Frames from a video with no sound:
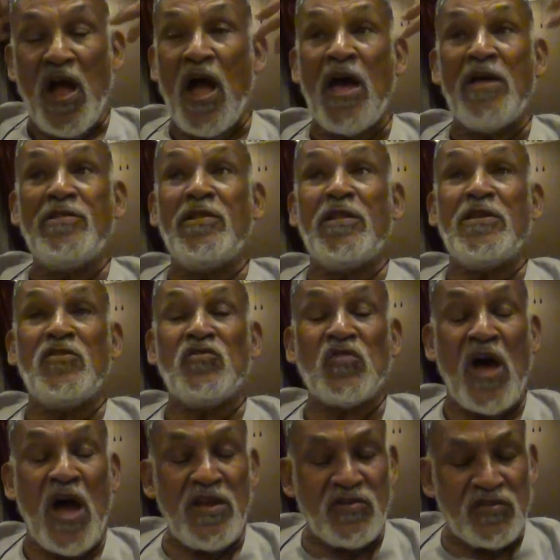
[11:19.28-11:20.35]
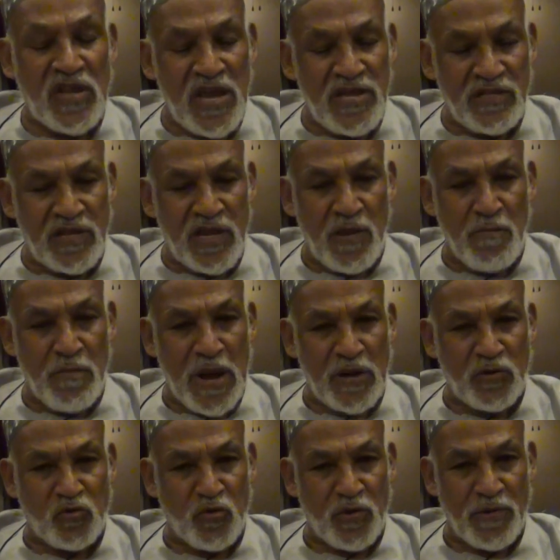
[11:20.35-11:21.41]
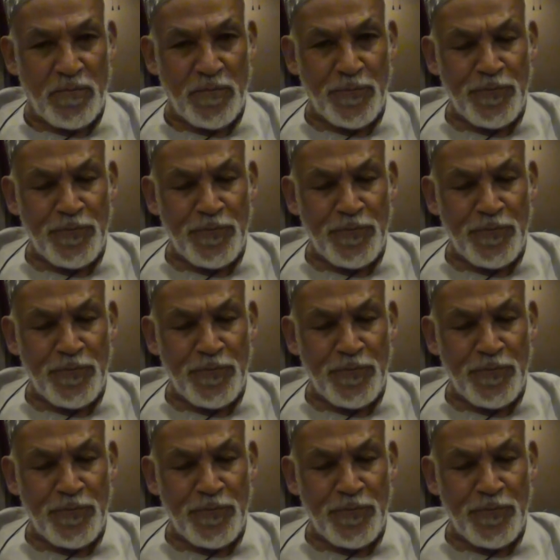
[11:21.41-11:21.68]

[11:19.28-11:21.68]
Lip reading: and his eyesight came back to him.